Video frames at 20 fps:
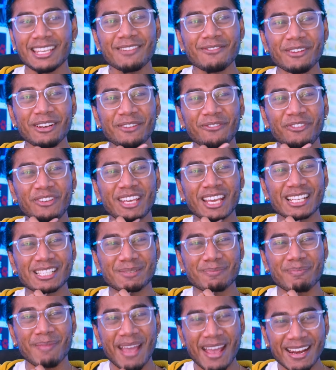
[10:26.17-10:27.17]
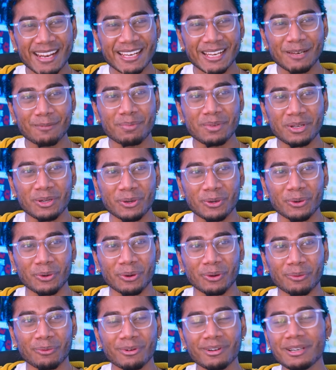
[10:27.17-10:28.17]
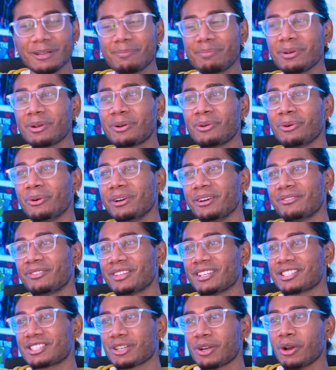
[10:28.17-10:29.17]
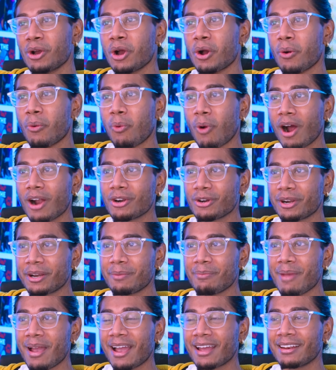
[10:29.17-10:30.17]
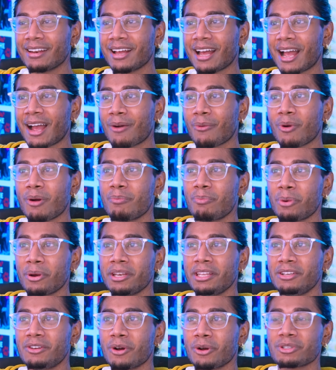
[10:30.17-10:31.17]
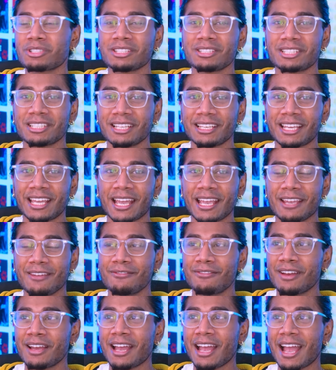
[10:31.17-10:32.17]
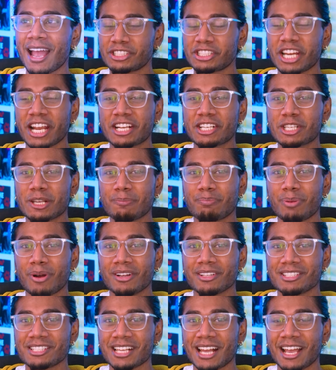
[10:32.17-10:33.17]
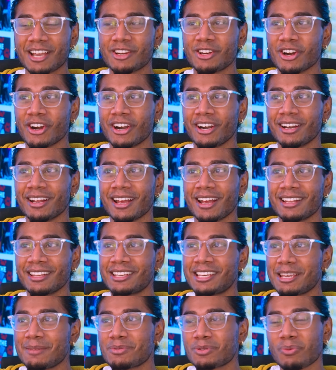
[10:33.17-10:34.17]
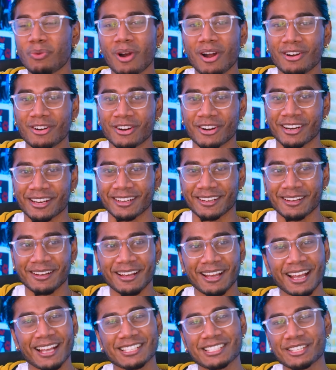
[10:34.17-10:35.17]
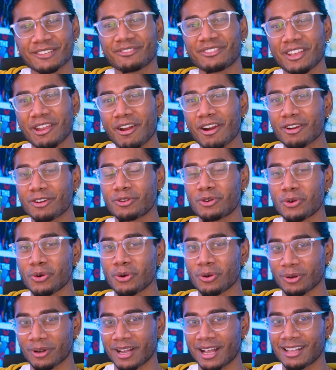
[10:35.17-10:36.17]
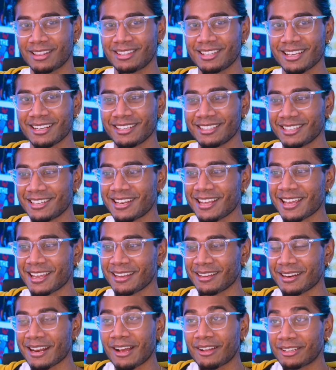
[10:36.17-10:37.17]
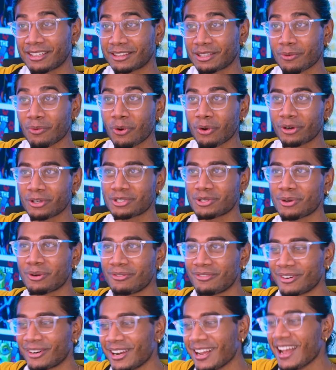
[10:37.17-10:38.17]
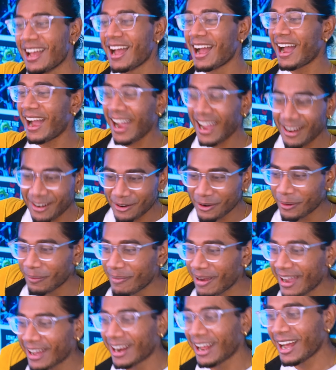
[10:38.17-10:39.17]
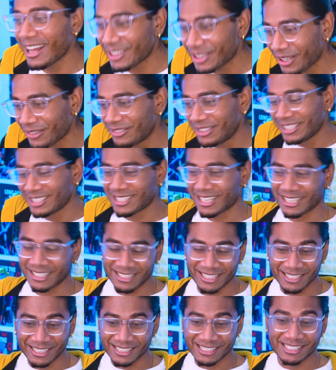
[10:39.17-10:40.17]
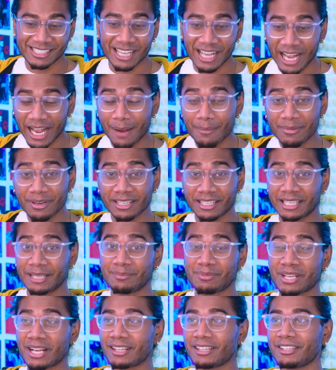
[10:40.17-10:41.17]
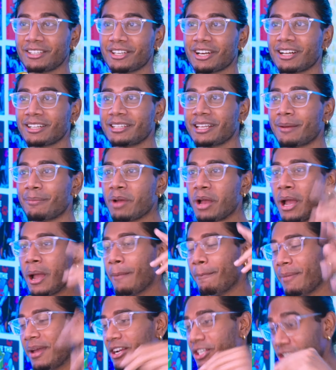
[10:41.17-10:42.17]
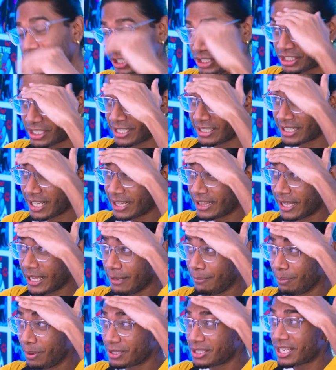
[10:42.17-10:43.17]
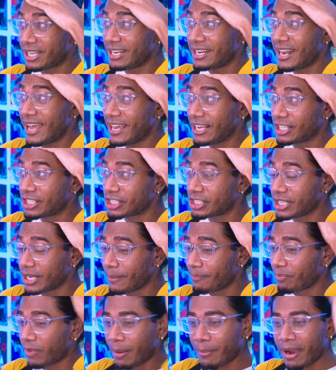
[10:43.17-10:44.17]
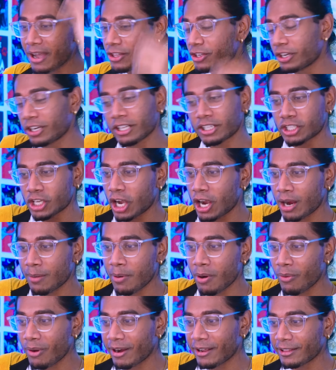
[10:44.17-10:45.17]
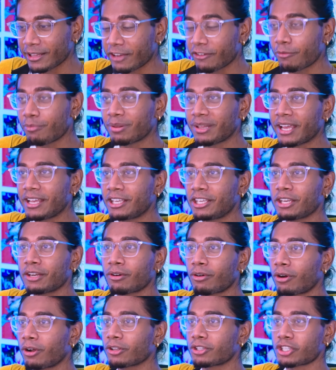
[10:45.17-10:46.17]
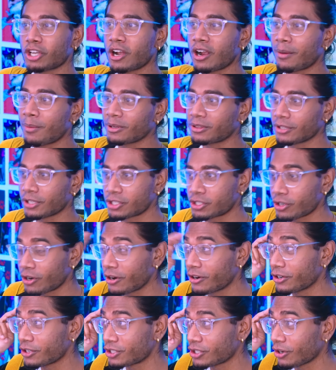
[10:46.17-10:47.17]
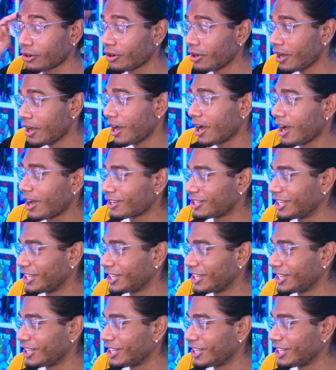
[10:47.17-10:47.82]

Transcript: Even if he has met it, it'd be cool. Wouldn't it be cool if this Wandering Man, at one point, he goes into the cave, checks up on Zygarde, and keeps wandering. As if they are cool at the end of the day, now that the war is over. I don't know, man. I love these ideas. I'm gonna keep telling y'all them. Make sure I shank that like button. Next, I'm either gonna talk about what I left blank here or I'll talk about the starters. So I'll